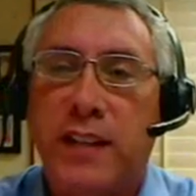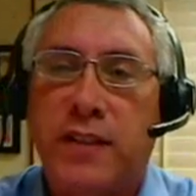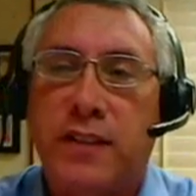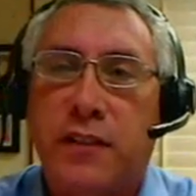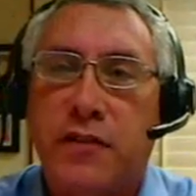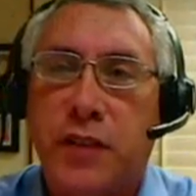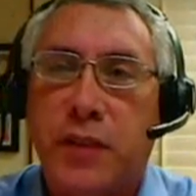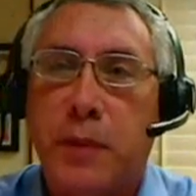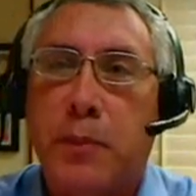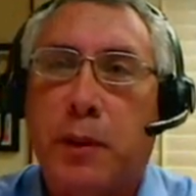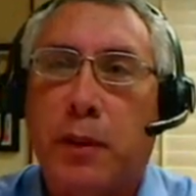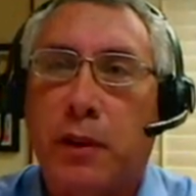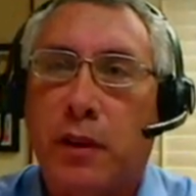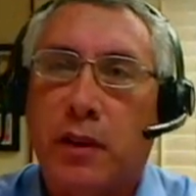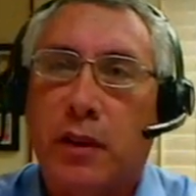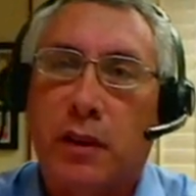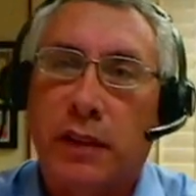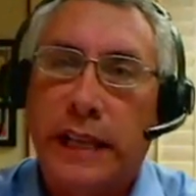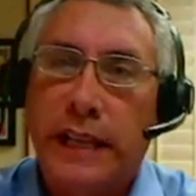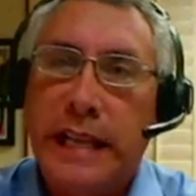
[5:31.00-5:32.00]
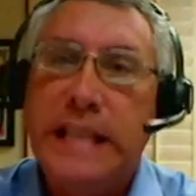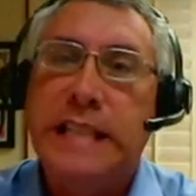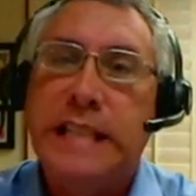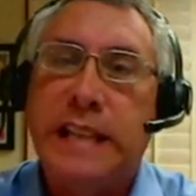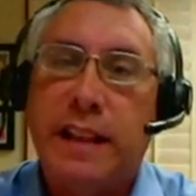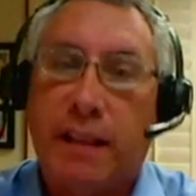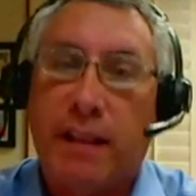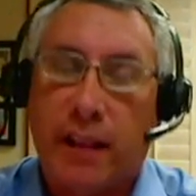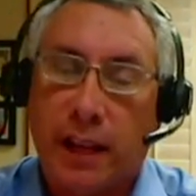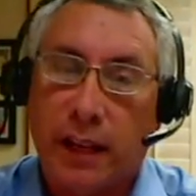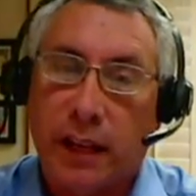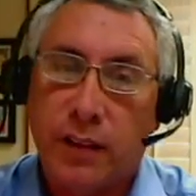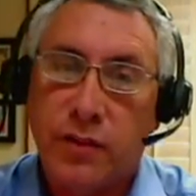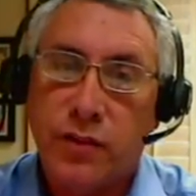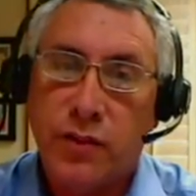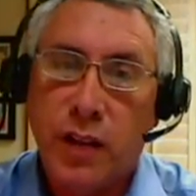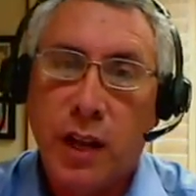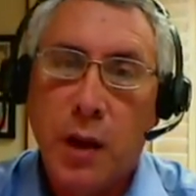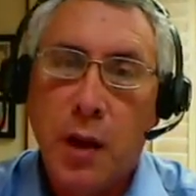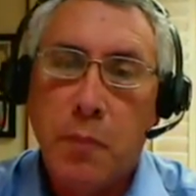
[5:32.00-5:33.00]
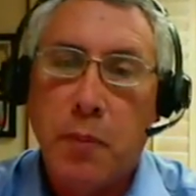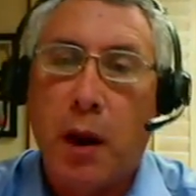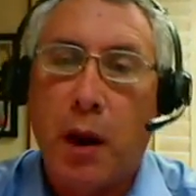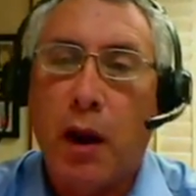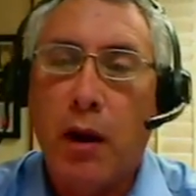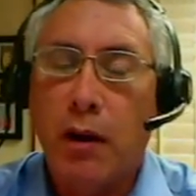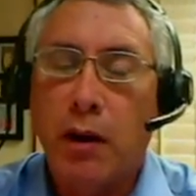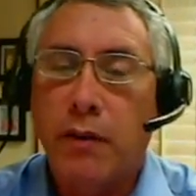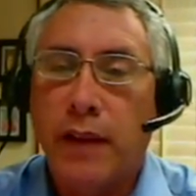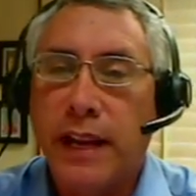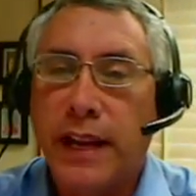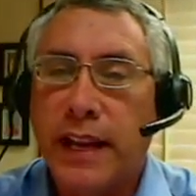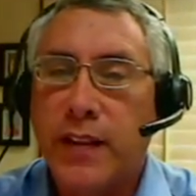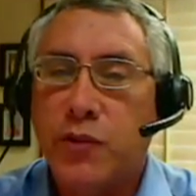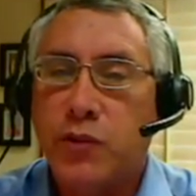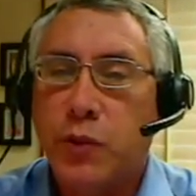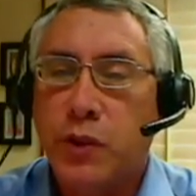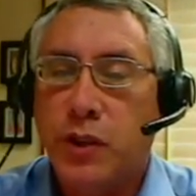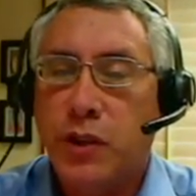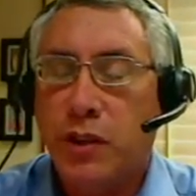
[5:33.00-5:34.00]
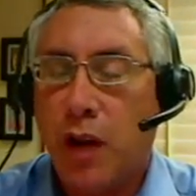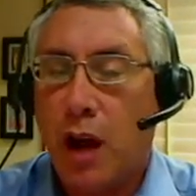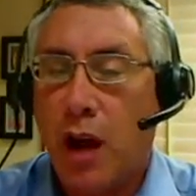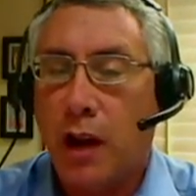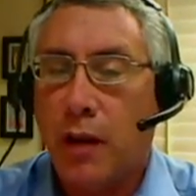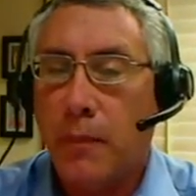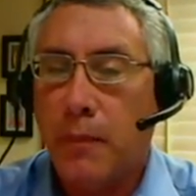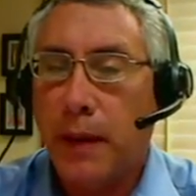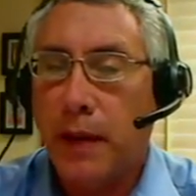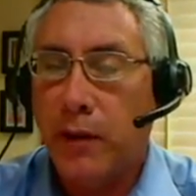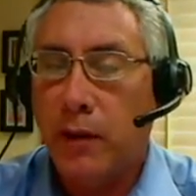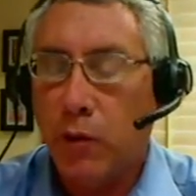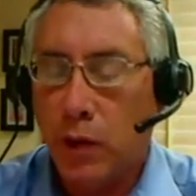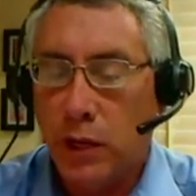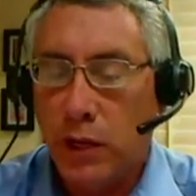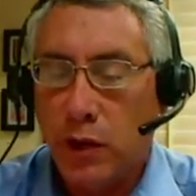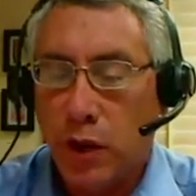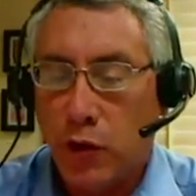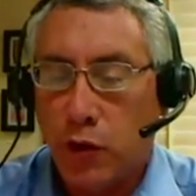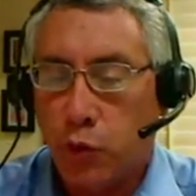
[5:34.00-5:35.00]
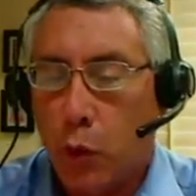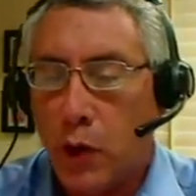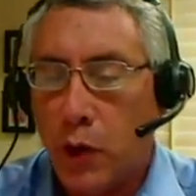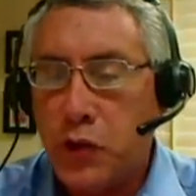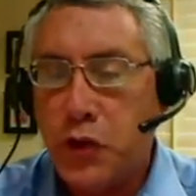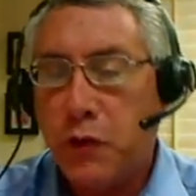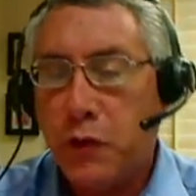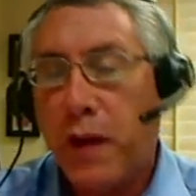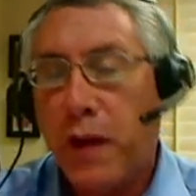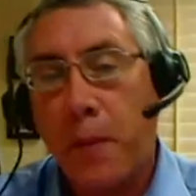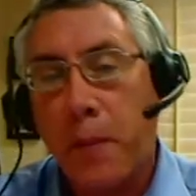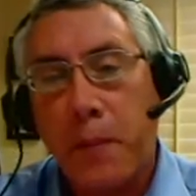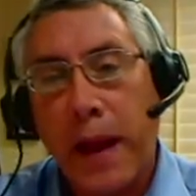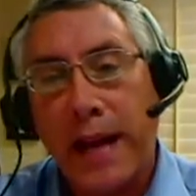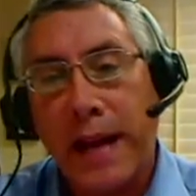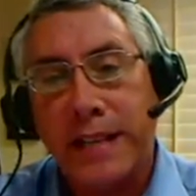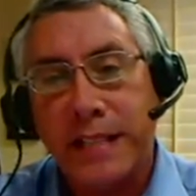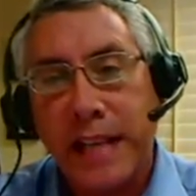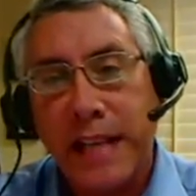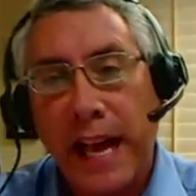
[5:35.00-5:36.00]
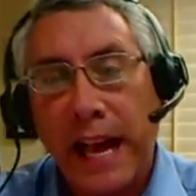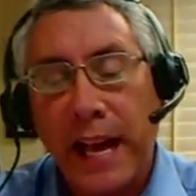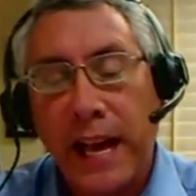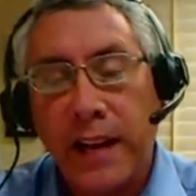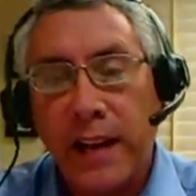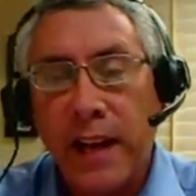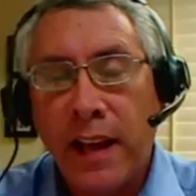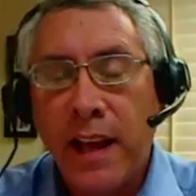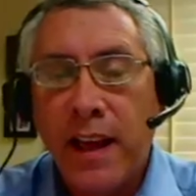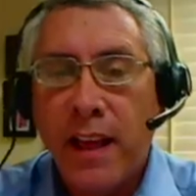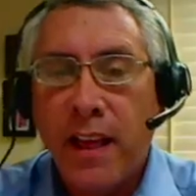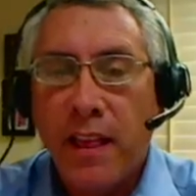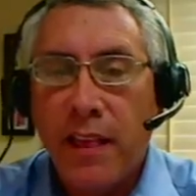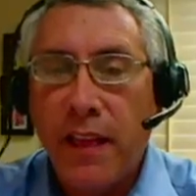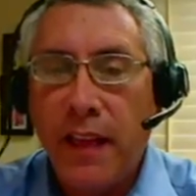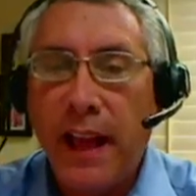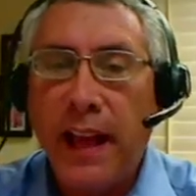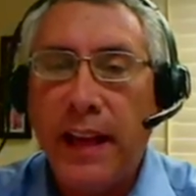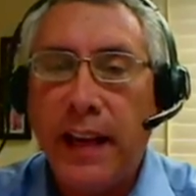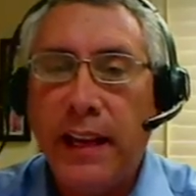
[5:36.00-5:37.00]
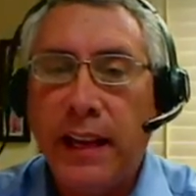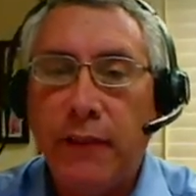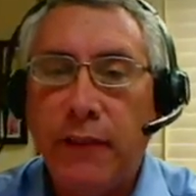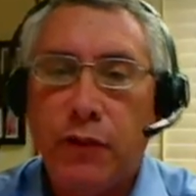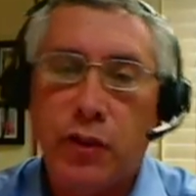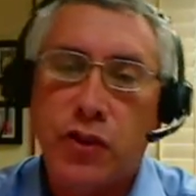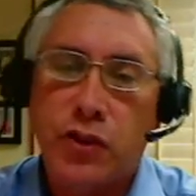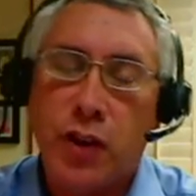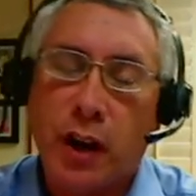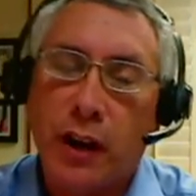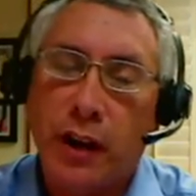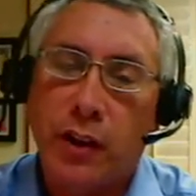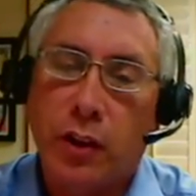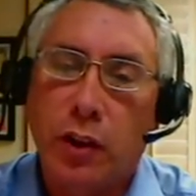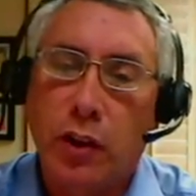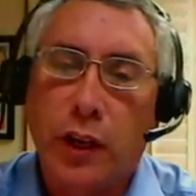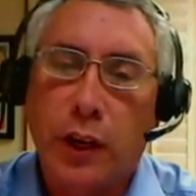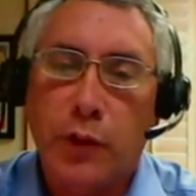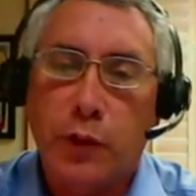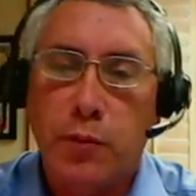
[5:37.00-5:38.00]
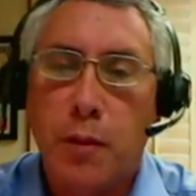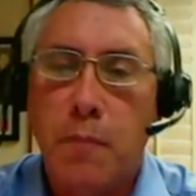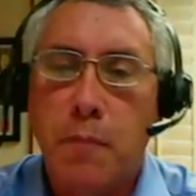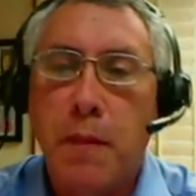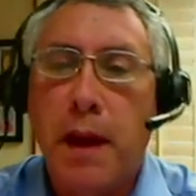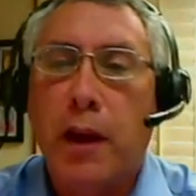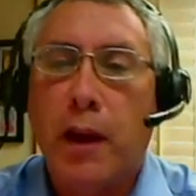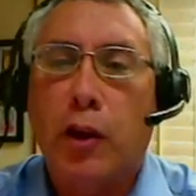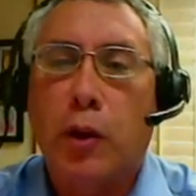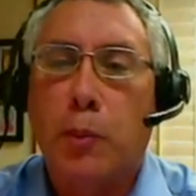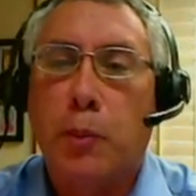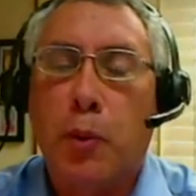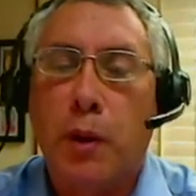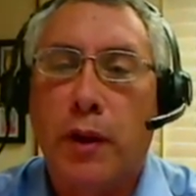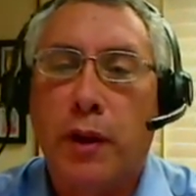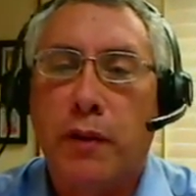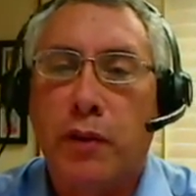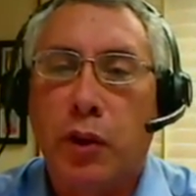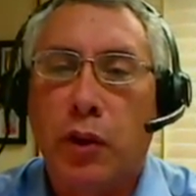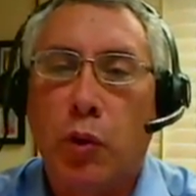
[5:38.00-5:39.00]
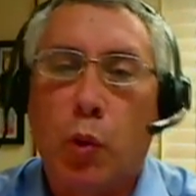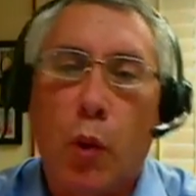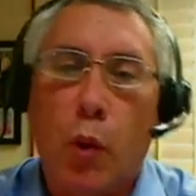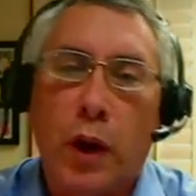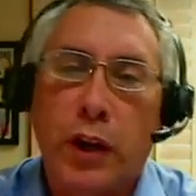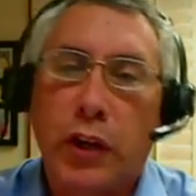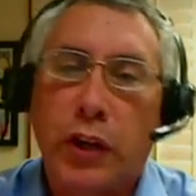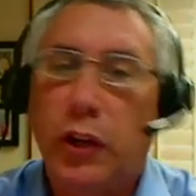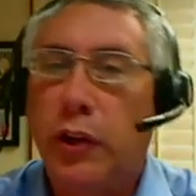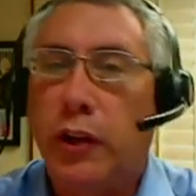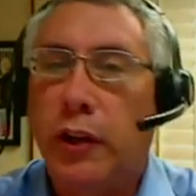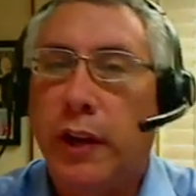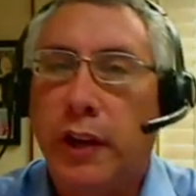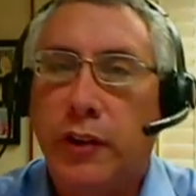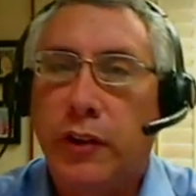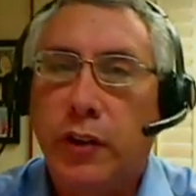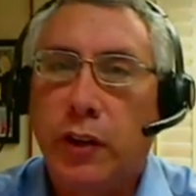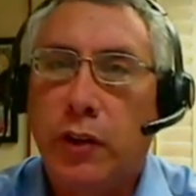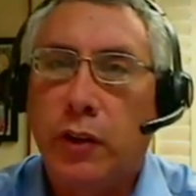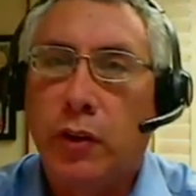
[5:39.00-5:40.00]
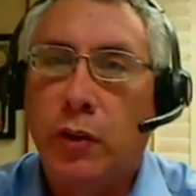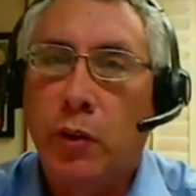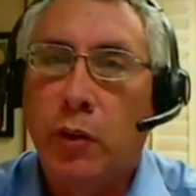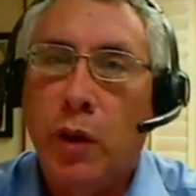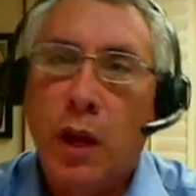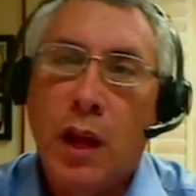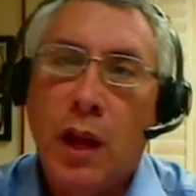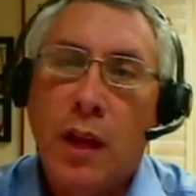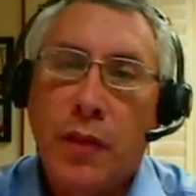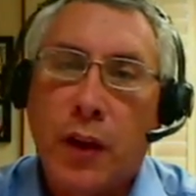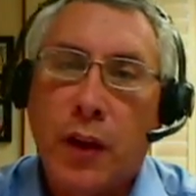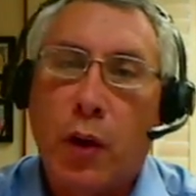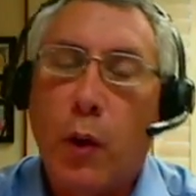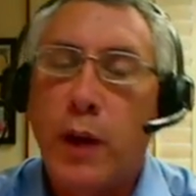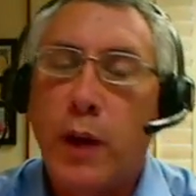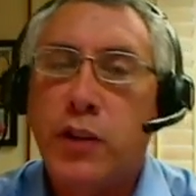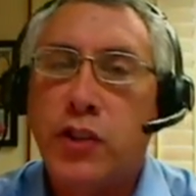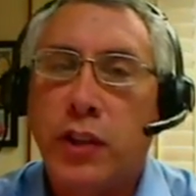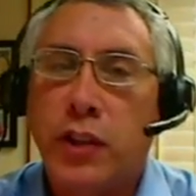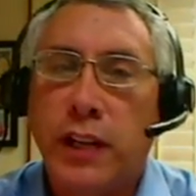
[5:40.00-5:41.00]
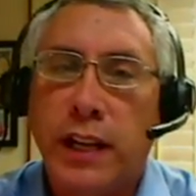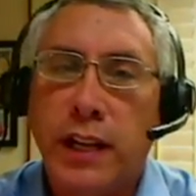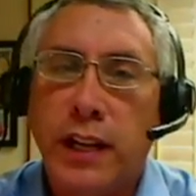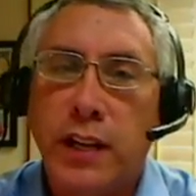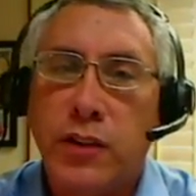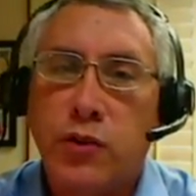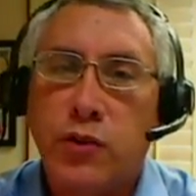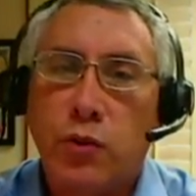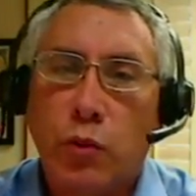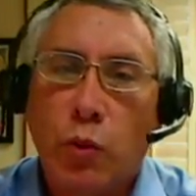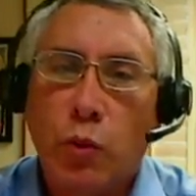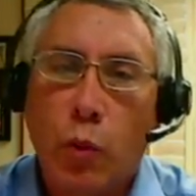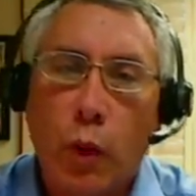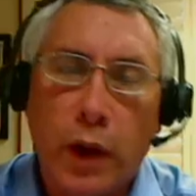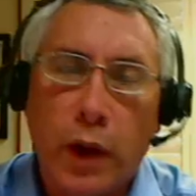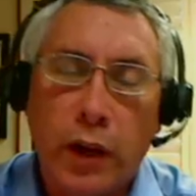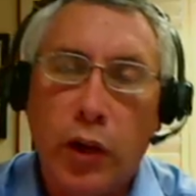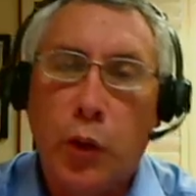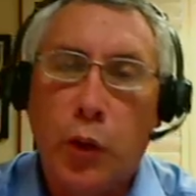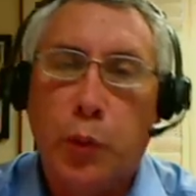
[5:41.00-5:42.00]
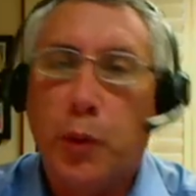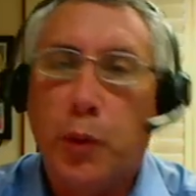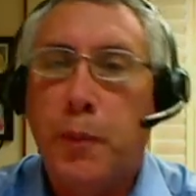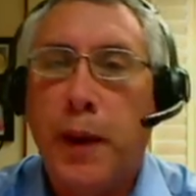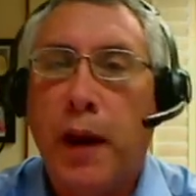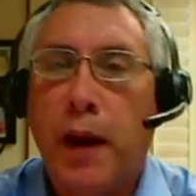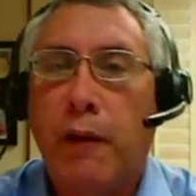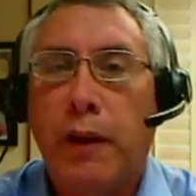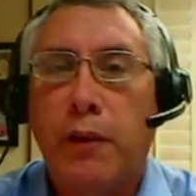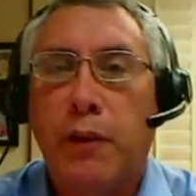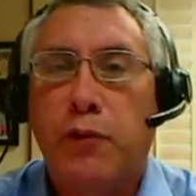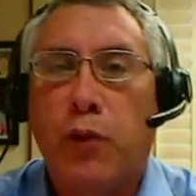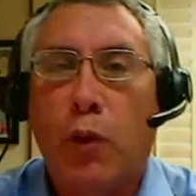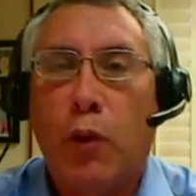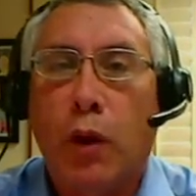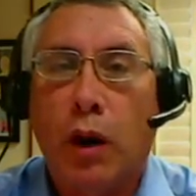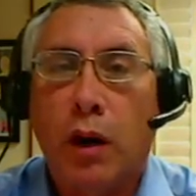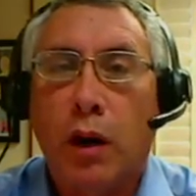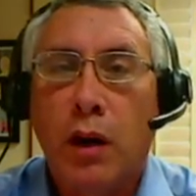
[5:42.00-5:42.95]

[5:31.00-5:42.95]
of simple, little, easy things. Part of, I guess, when you talk about is once you've got past that, then, if you're starting to look at from a medical point of view, what are you going to do? The question is, what are you preparing for?